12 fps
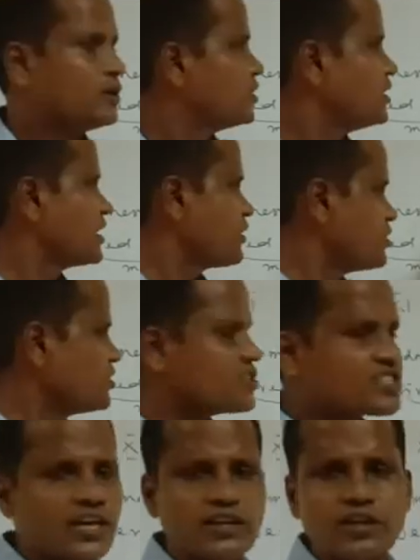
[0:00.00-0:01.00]
Derived units
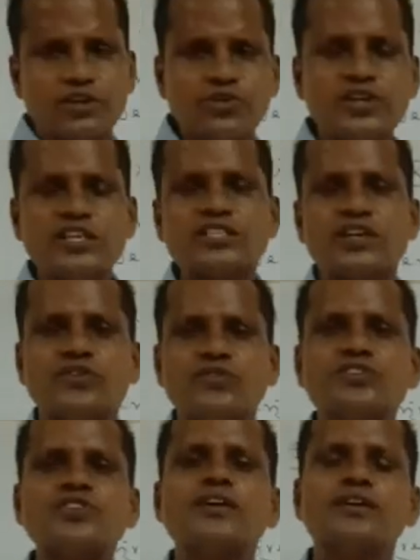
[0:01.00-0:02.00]
are units
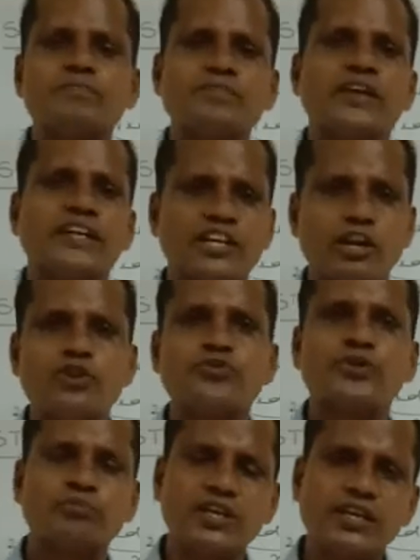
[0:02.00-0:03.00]
which are derived
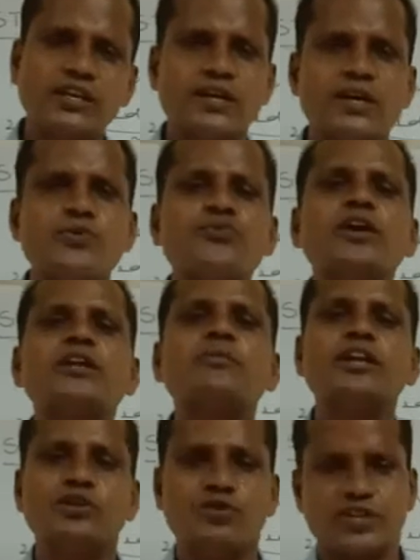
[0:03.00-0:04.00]
from the
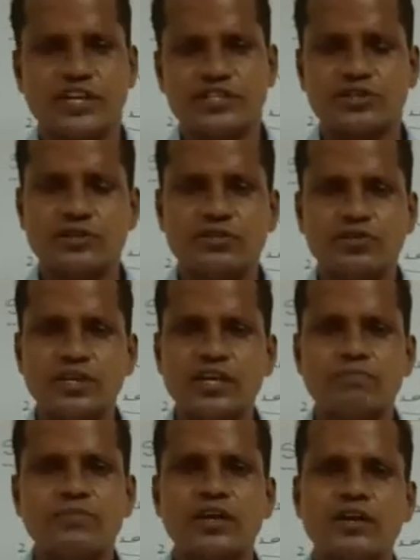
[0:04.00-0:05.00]
fundamental units.
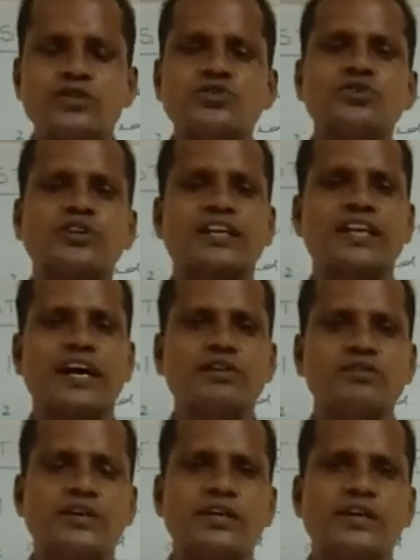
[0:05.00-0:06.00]
Okay, so we can
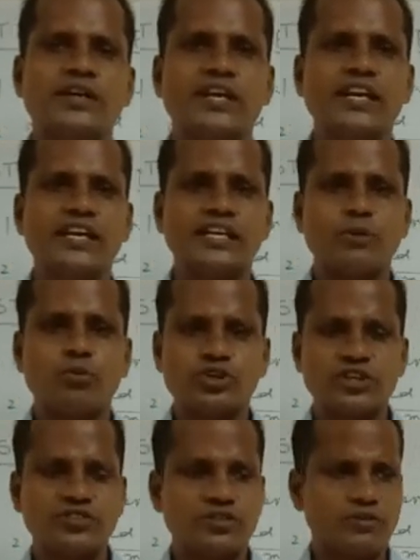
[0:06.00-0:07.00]
have clear
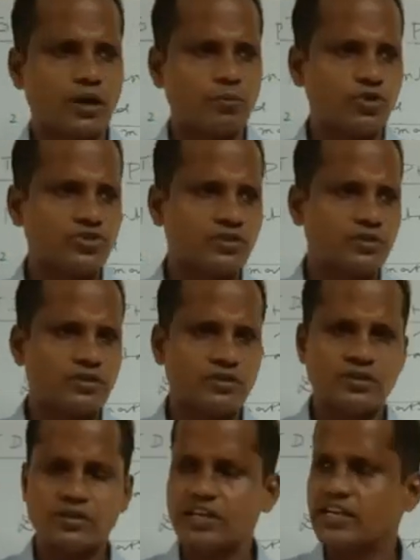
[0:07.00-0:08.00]
about
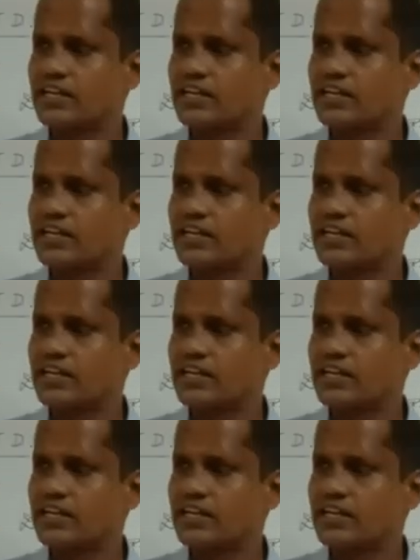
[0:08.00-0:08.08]
clear